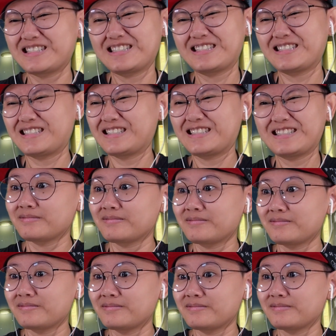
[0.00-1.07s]

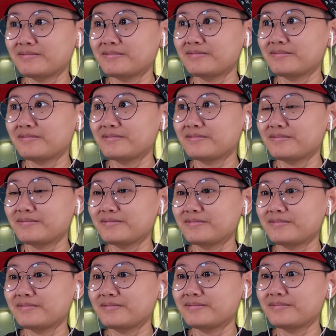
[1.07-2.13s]

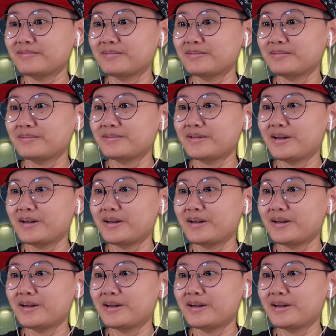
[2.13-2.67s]
Nothing is said.